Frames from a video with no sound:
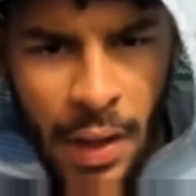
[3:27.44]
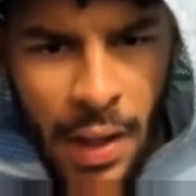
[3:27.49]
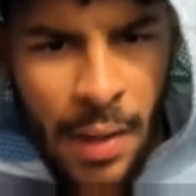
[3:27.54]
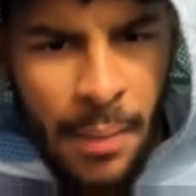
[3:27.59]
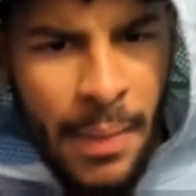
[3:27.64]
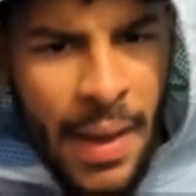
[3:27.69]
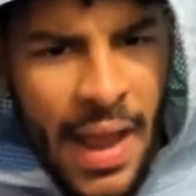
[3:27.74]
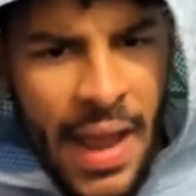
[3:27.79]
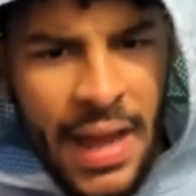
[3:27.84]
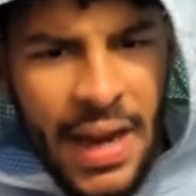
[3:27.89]

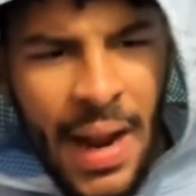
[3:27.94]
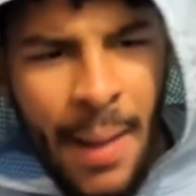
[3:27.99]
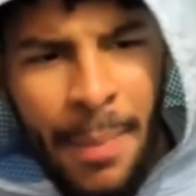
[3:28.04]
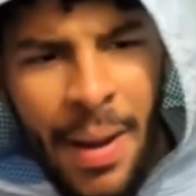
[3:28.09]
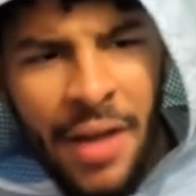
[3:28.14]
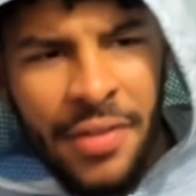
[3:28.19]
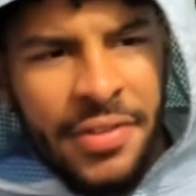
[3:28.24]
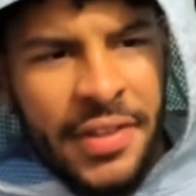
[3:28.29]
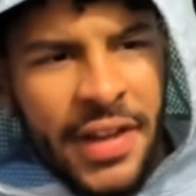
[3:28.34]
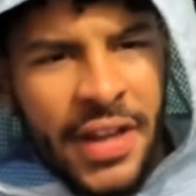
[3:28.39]
Man, I'm
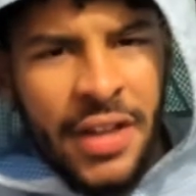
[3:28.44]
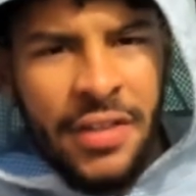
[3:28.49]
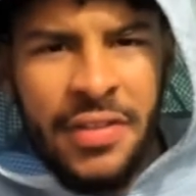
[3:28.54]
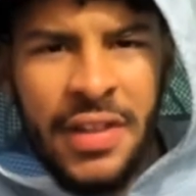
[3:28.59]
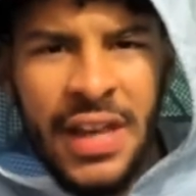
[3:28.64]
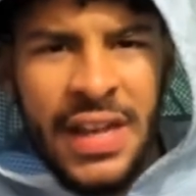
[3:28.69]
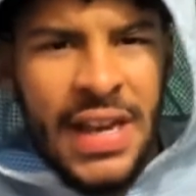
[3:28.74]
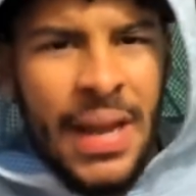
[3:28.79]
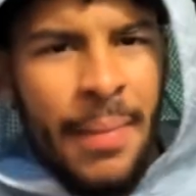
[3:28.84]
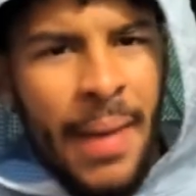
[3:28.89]
about sick of
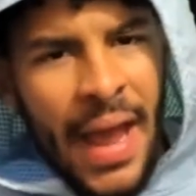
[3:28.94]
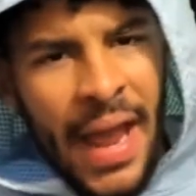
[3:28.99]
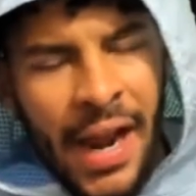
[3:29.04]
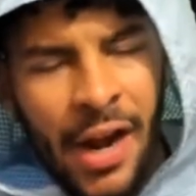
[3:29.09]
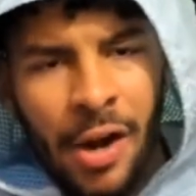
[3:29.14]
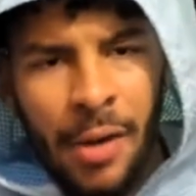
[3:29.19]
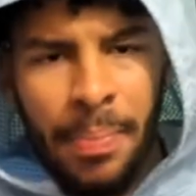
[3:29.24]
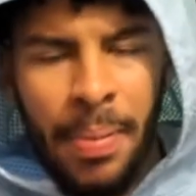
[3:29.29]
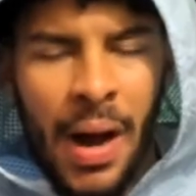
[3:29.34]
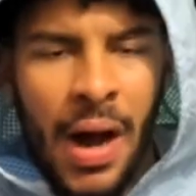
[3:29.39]
seeing them
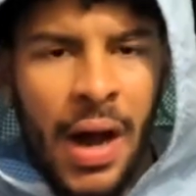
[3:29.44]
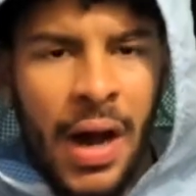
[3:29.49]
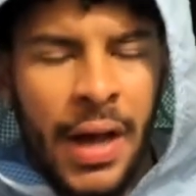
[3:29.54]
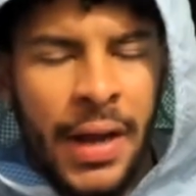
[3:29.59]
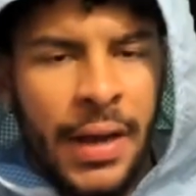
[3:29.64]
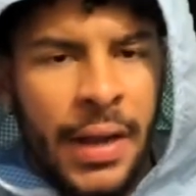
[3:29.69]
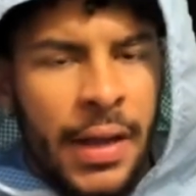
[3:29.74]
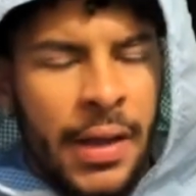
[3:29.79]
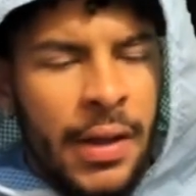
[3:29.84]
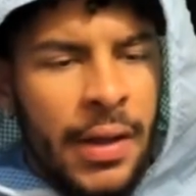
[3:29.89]

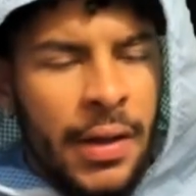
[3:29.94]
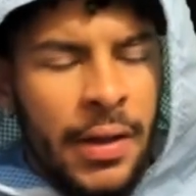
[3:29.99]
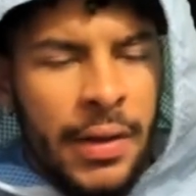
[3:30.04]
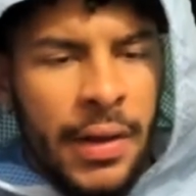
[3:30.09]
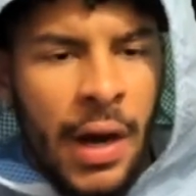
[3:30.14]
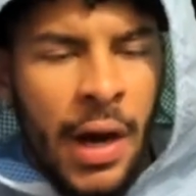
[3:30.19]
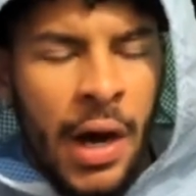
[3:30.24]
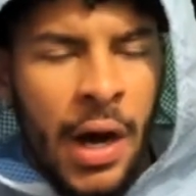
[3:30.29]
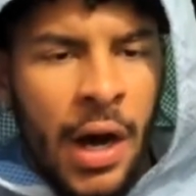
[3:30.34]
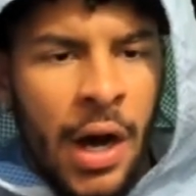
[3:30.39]
AirPod
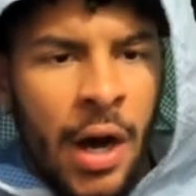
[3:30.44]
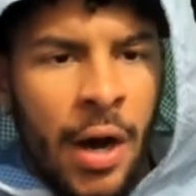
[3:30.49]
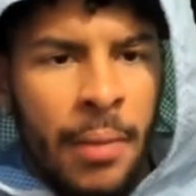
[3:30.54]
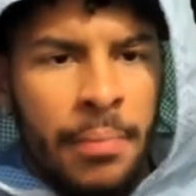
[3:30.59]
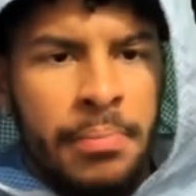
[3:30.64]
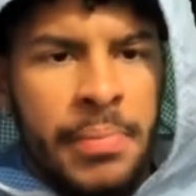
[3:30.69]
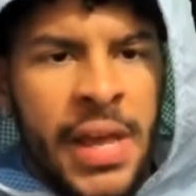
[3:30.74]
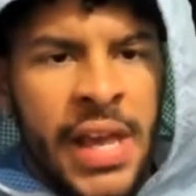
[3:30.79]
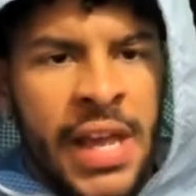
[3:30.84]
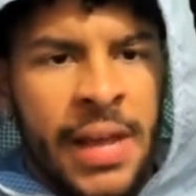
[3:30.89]

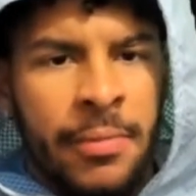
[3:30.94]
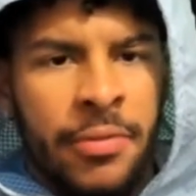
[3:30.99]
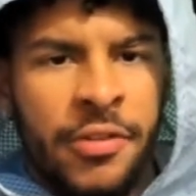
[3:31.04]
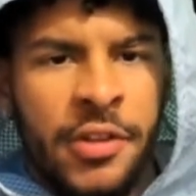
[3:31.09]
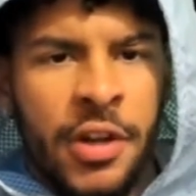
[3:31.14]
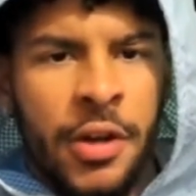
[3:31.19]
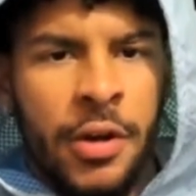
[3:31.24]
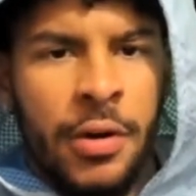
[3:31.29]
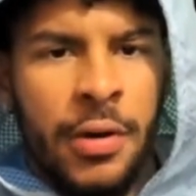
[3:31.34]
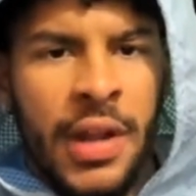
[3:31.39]
memes,
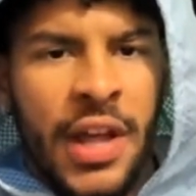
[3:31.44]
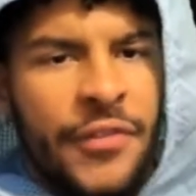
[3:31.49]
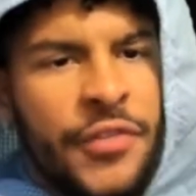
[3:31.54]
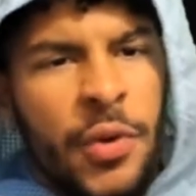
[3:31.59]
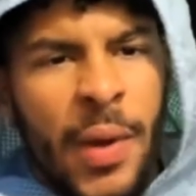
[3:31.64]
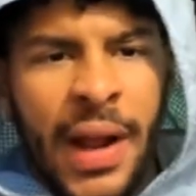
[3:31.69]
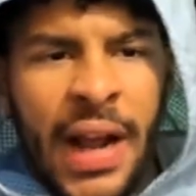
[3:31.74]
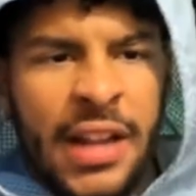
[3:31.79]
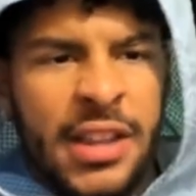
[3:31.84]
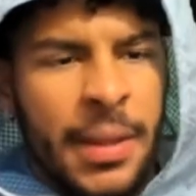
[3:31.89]
dude. If you
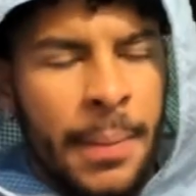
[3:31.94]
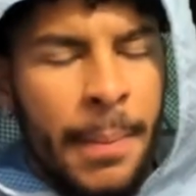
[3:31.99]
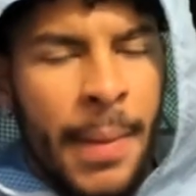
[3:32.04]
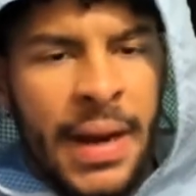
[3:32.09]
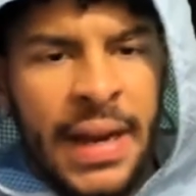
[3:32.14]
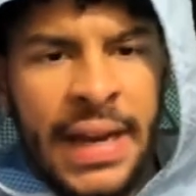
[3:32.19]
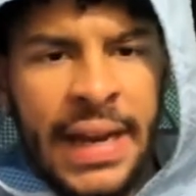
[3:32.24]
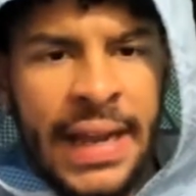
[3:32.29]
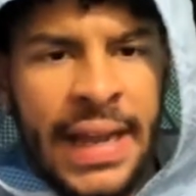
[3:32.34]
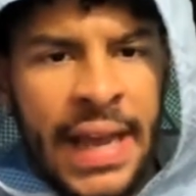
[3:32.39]
ain't got the
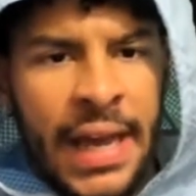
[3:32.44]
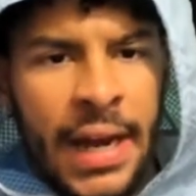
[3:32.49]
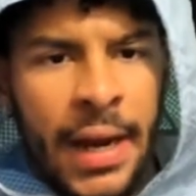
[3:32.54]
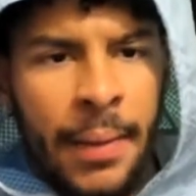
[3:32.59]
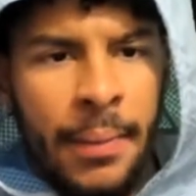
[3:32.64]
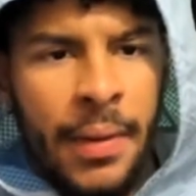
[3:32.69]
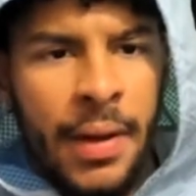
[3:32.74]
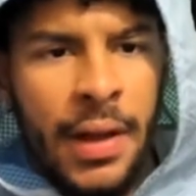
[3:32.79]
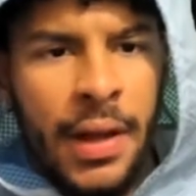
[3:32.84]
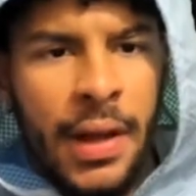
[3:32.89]
money to get
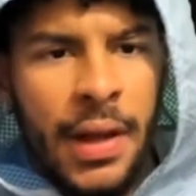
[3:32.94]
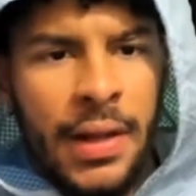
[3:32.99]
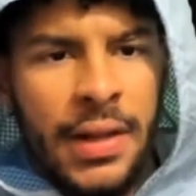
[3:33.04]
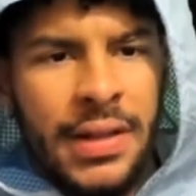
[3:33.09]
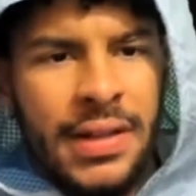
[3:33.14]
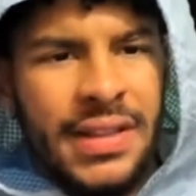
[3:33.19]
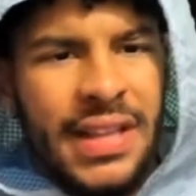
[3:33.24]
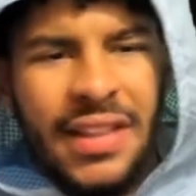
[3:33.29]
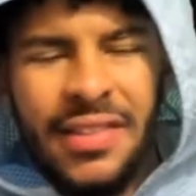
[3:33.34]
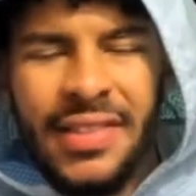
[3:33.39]
them,
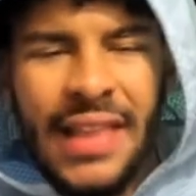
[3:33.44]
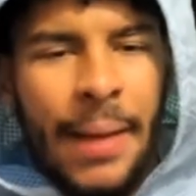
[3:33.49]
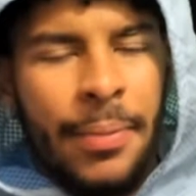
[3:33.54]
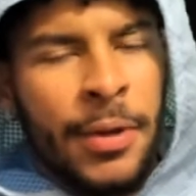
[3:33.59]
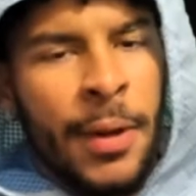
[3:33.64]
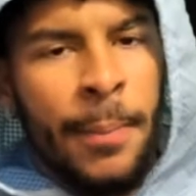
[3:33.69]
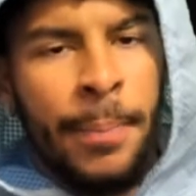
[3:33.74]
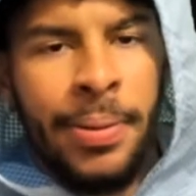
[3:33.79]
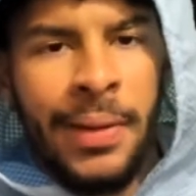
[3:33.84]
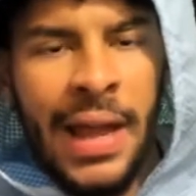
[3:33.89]
then stop
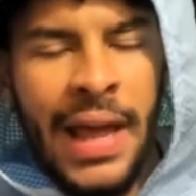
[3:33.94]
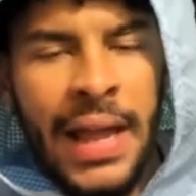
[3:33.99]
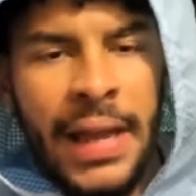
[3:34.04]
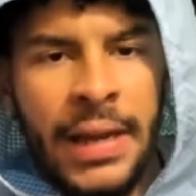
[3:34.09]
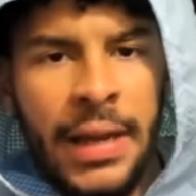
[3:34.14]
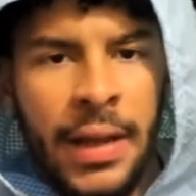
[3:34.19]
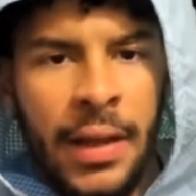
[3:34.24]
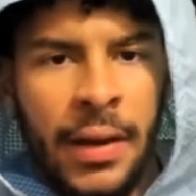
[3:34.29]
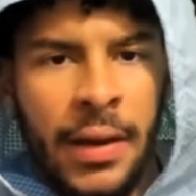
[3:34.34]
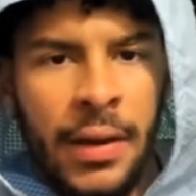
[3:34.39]

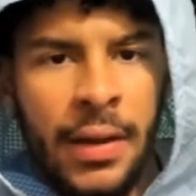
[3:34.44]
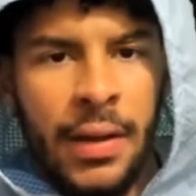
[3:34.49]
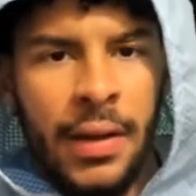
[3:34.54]
complaining.